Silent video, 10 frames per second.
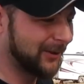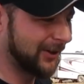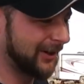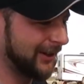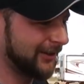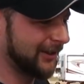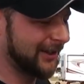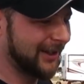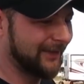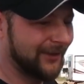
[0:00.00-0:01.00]
go underneath it,
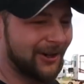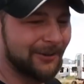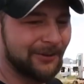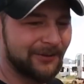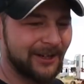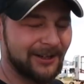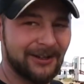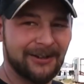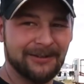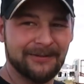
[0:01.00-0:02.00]
and the Harbor Freight
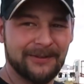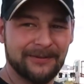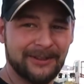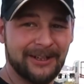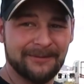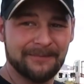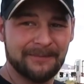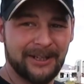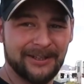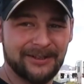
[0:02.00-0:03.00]
150
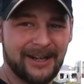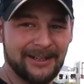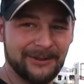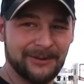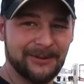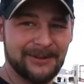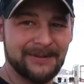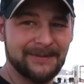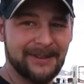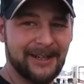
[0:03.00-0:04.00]
PSI dual
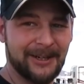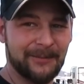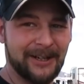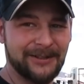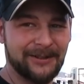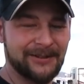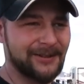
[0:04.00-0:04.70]
compressors.